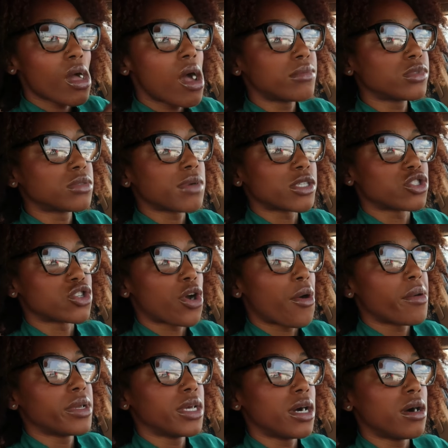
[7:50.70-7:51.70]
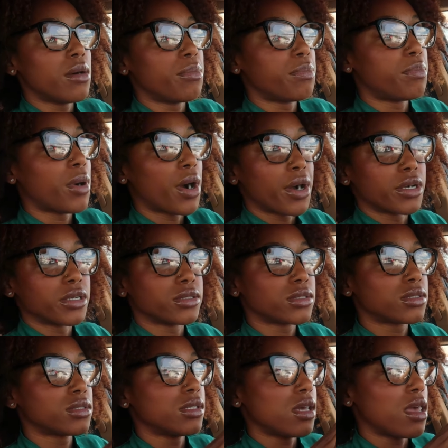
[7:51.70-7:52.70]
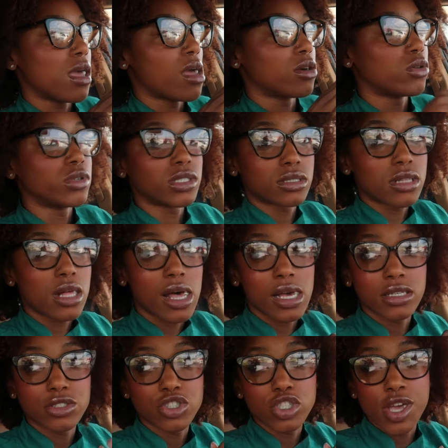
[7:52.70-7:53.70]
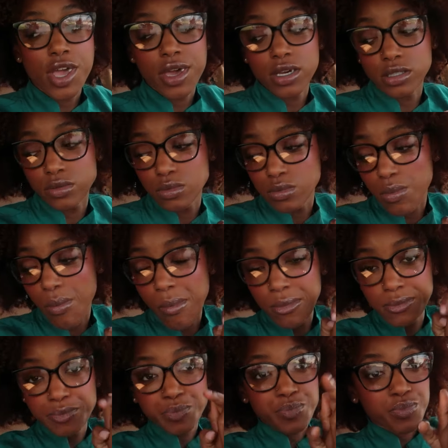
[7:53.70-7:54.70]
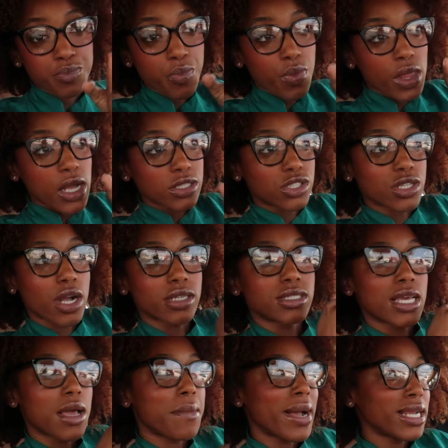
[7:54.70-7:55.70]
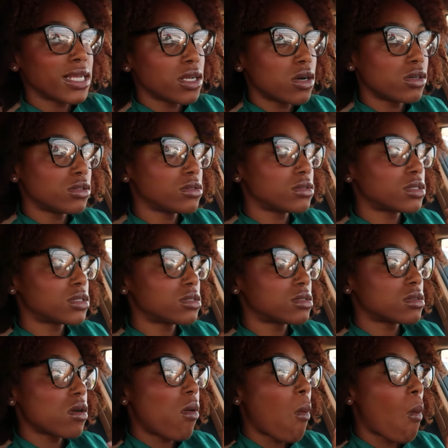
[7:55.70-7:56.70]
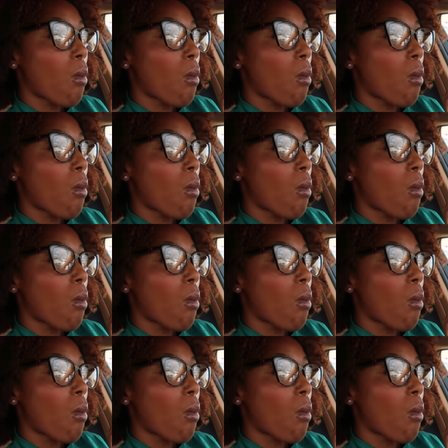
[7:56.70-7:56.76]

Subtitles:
I'm just about to hurry up, park, and go into class and start taking my notes.